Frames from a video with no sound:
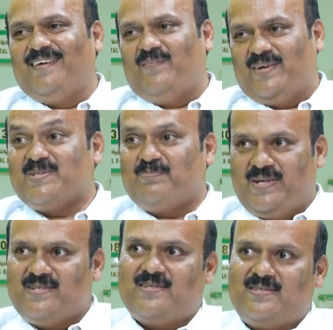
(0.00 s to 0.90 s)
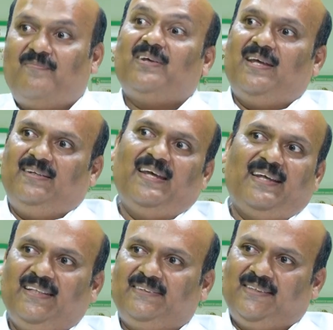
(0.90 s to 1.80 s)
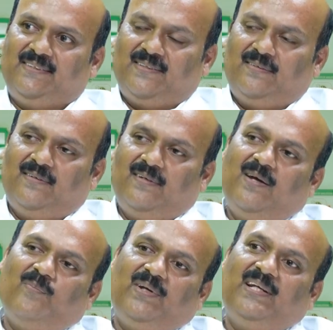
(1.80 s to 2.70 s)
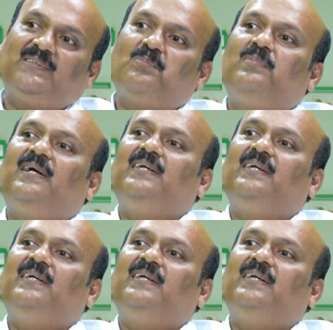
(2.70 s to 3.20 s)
for some patients, for any early stage. We need some blood